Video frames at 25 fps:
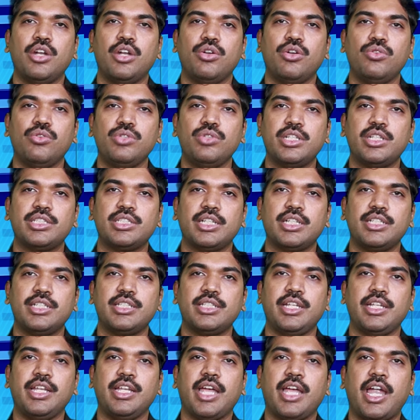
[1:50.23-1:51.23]
do the
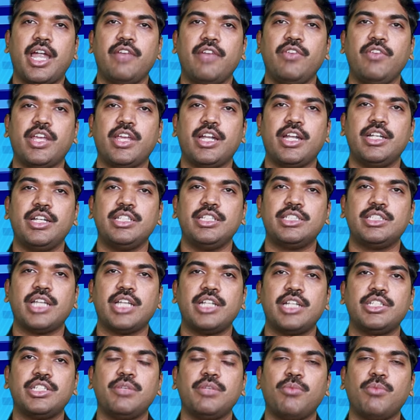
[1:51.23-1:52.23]
surgery, and we can
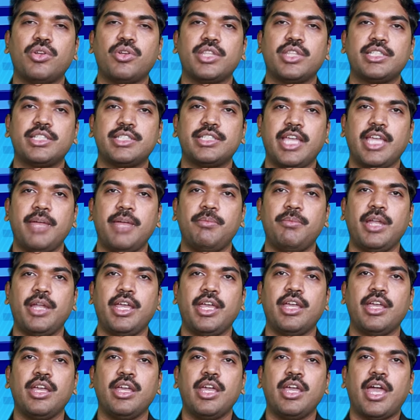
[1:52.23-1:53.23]
discharge him on the same
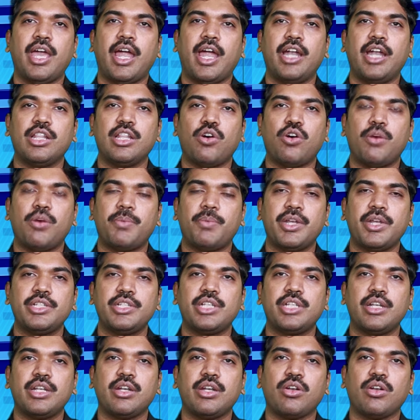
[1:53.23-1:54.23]
day, and the
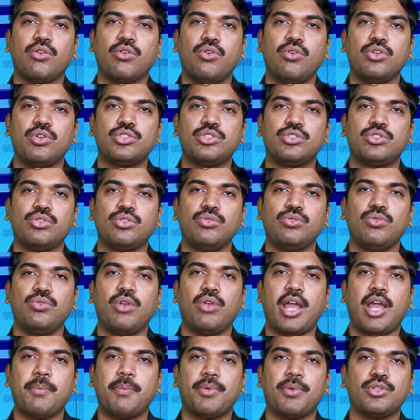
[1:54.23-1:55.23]
operation goes through
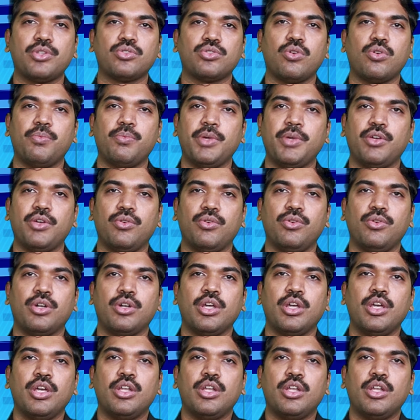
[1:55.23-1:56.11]
laparoscopic route.